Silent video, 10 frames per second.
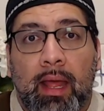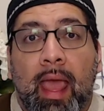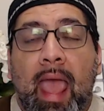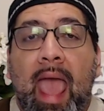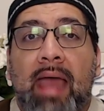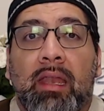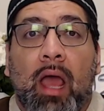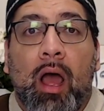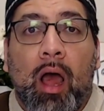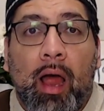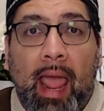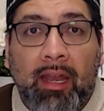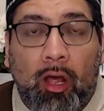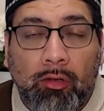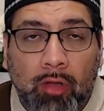And
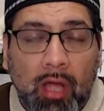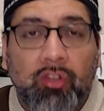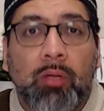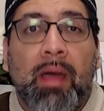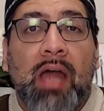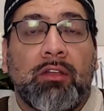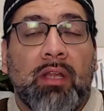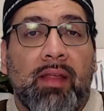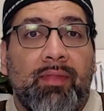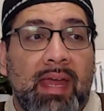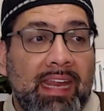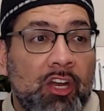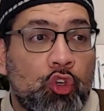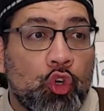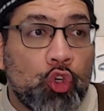Allah subhanahu wa ta'ala then
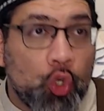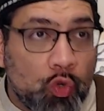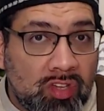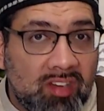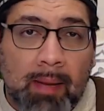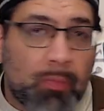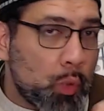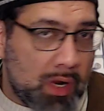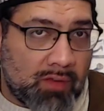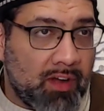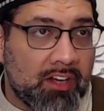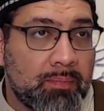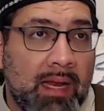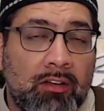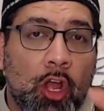introduces him through his various
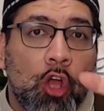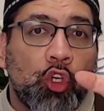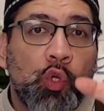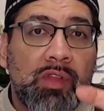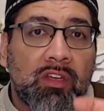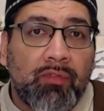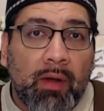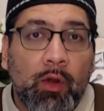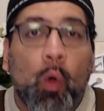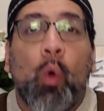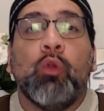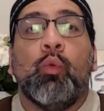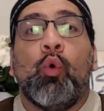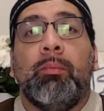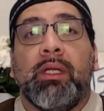means to this very old
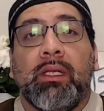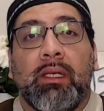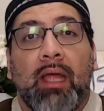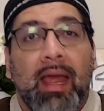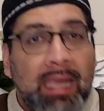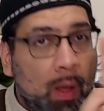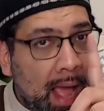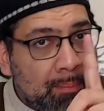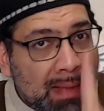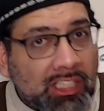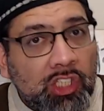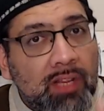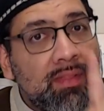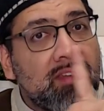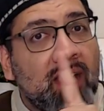woman. Now, I mentioned
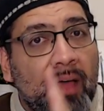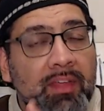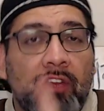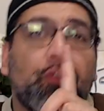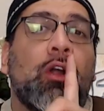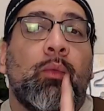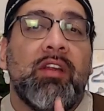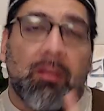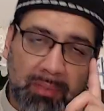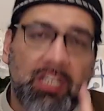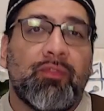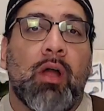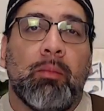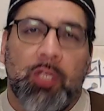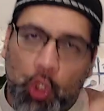this hadith for a reason. Please follow
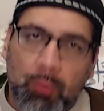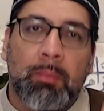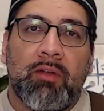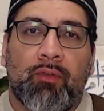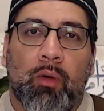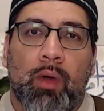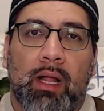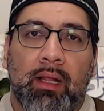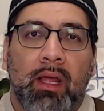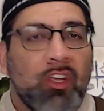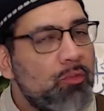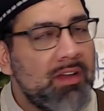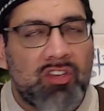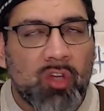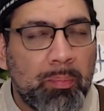me. Humor me for a while. You've been
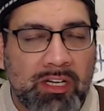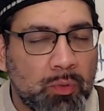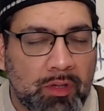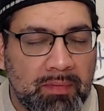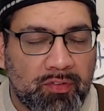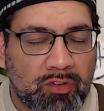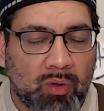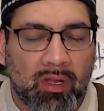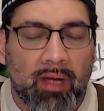so patient with me for so long.